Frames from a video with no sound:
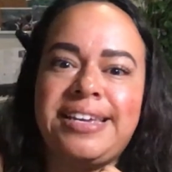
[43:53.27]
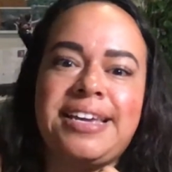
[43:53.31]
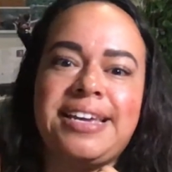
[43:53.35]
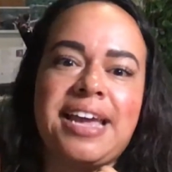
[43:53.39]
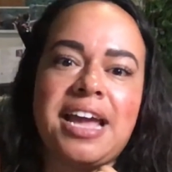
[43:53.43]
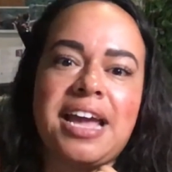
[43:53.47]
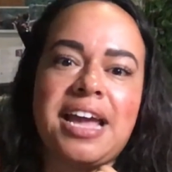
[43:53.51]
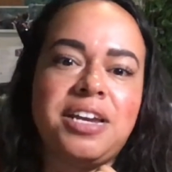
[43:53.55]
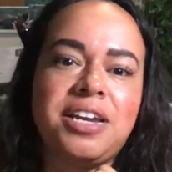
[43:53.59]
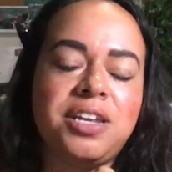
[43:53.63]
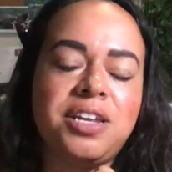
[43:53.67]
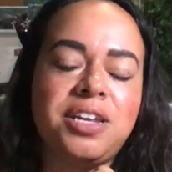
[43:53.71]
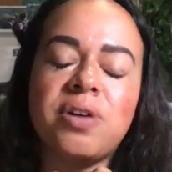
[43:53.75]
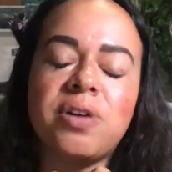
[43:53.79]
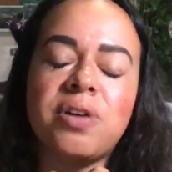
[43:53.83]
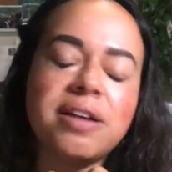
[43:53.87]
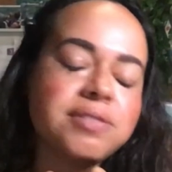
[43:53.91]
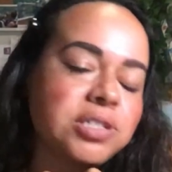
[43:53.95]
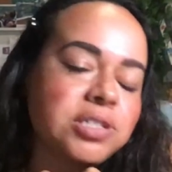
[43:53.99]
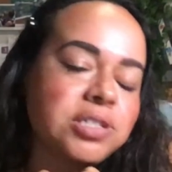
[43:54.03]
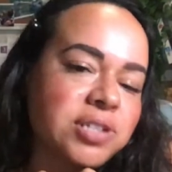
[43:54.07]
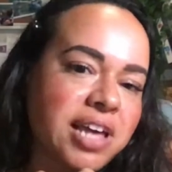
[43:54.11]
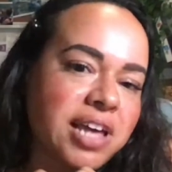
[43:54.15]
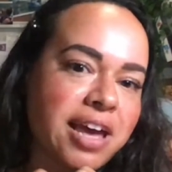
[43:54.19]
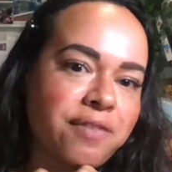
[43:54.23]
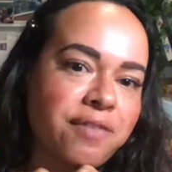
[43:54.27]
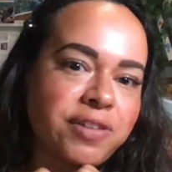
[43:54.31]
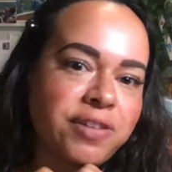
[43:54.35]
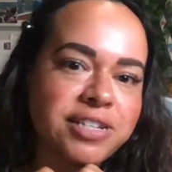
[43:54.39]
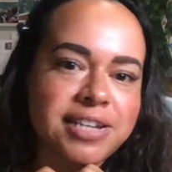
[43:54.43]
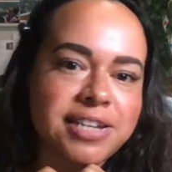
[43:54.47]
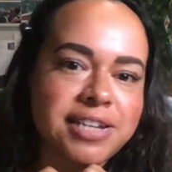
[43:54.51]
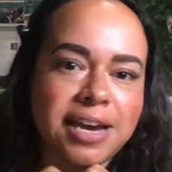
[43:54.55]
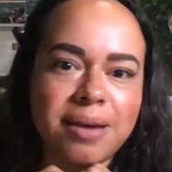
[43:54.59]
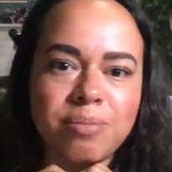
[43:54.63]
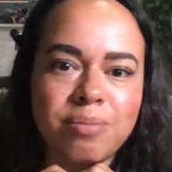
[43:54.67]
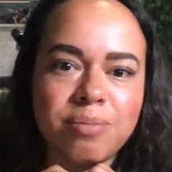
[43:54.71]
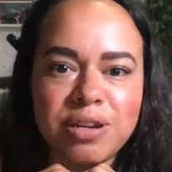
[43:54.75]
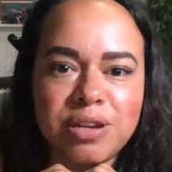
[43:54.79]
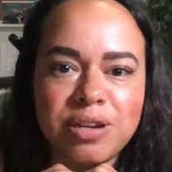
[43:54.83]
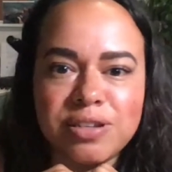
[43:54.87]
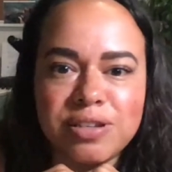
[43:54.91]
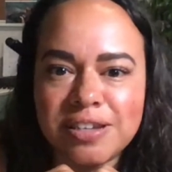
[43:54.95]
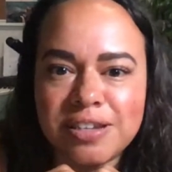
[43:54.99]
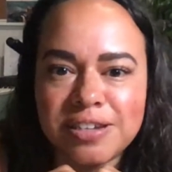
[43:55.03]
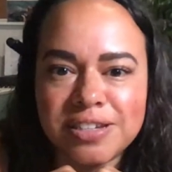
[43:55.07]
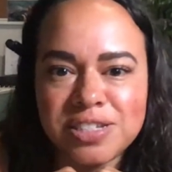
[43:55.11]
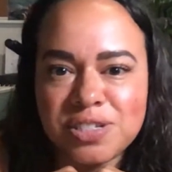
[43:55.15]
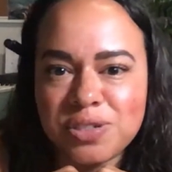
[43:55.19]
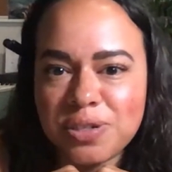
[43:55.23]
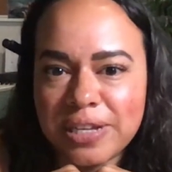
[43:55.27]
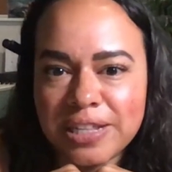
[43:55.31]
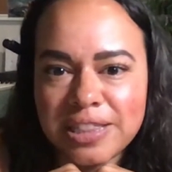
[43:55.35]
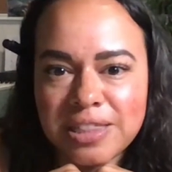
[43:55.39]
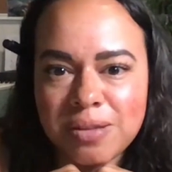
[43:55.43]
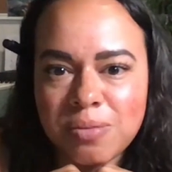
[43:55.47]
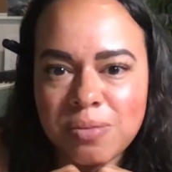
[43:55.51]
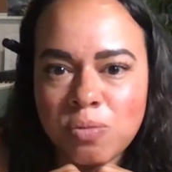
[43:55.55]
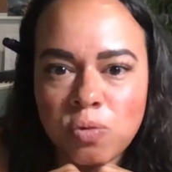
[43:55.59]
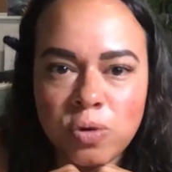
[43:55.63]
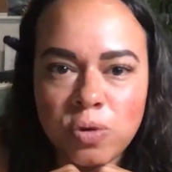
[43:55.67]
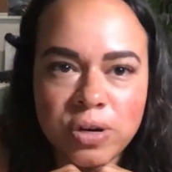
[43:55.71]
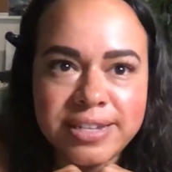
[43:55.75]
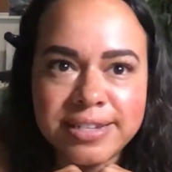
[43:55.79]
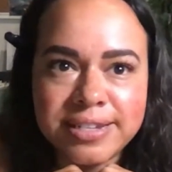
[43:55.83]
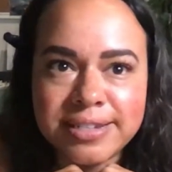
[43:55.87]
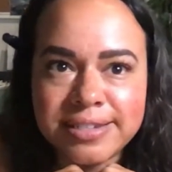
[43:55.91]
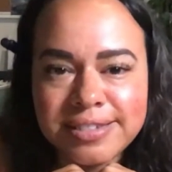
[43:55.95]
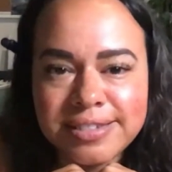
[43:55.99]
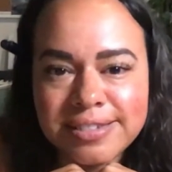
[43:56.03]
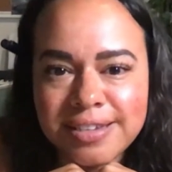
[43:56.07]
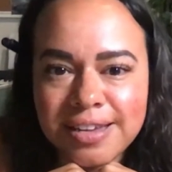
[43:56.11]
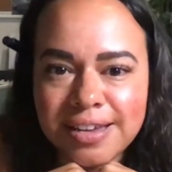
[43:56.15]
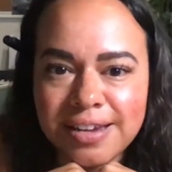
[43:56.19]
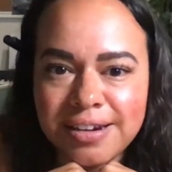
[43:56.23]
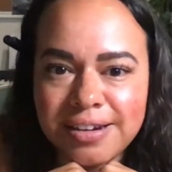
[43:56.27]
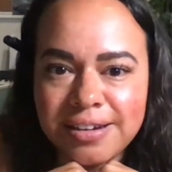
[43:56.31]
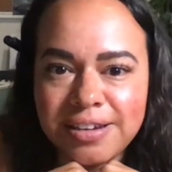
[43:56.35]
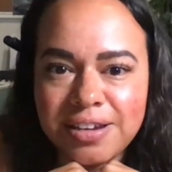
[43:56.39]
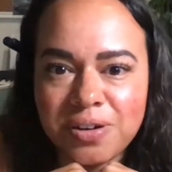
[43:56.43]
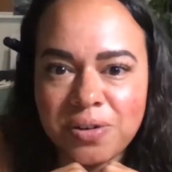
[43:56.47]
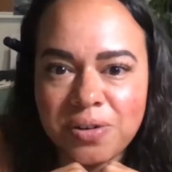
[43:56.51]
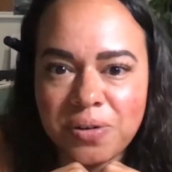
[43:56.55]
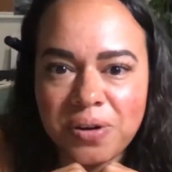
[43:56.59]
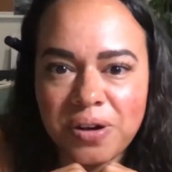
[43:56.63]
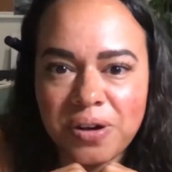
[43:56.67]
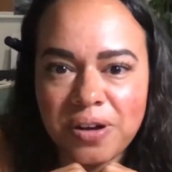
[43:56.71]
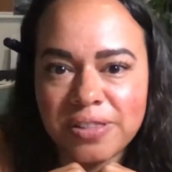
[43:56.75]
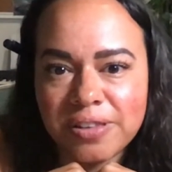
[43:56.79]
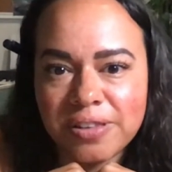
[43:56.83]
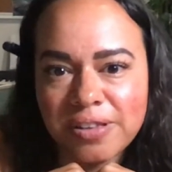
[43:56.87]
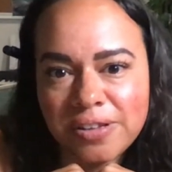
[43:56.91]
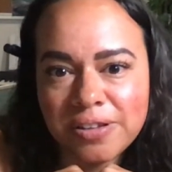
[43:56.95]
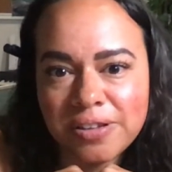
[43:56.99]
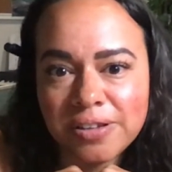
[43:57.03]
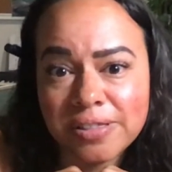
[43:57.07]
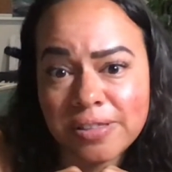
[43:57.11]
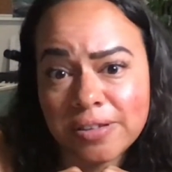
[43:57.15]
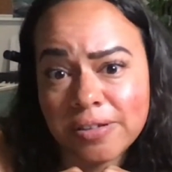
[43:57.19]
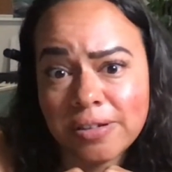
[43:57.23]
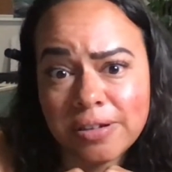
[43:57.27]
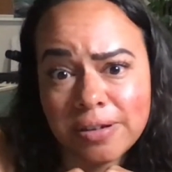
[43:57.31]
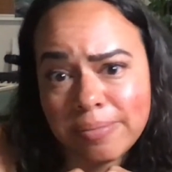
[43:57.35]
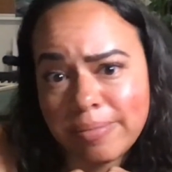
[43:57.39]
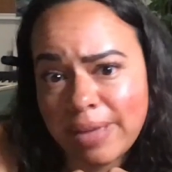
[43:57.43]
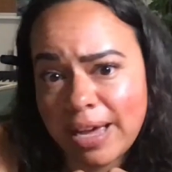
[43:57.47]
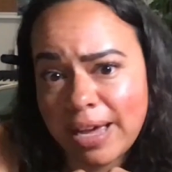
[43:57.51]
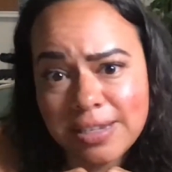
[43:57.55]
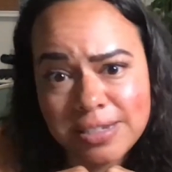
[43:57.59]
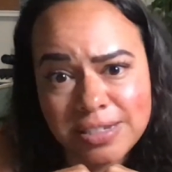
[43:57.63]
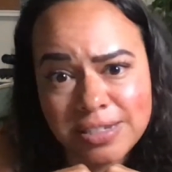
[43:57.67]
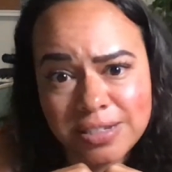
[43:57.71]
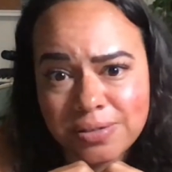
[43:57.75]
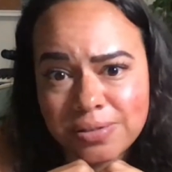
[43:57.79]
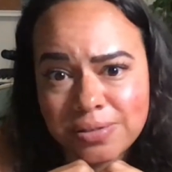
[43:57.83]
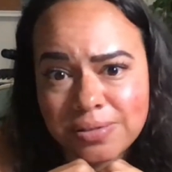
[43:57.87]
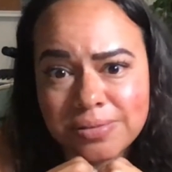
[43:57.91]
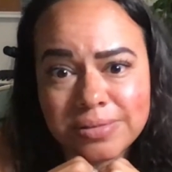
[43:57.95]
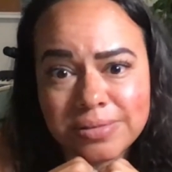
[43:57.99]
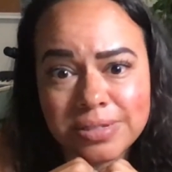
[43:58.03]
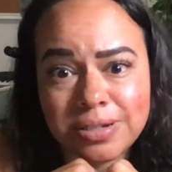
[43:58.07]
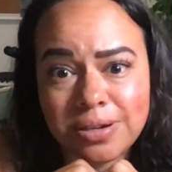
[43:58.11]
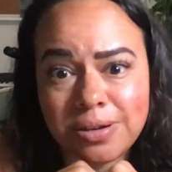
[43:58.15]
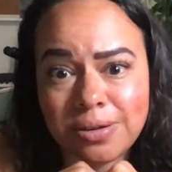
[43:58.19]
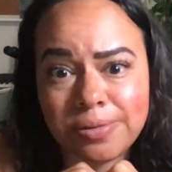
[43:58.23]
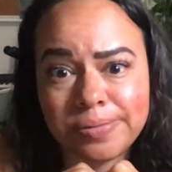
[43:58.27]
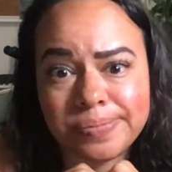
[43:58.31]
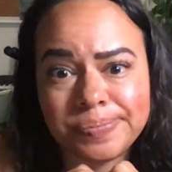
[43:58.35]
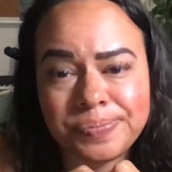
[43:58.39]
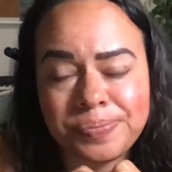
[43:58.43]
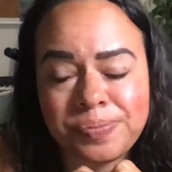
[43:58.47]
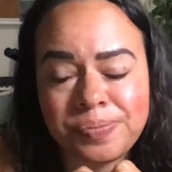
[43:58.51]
And you don't have to do that every time, but as long as you get them once and on the hook, they'll come back to you. So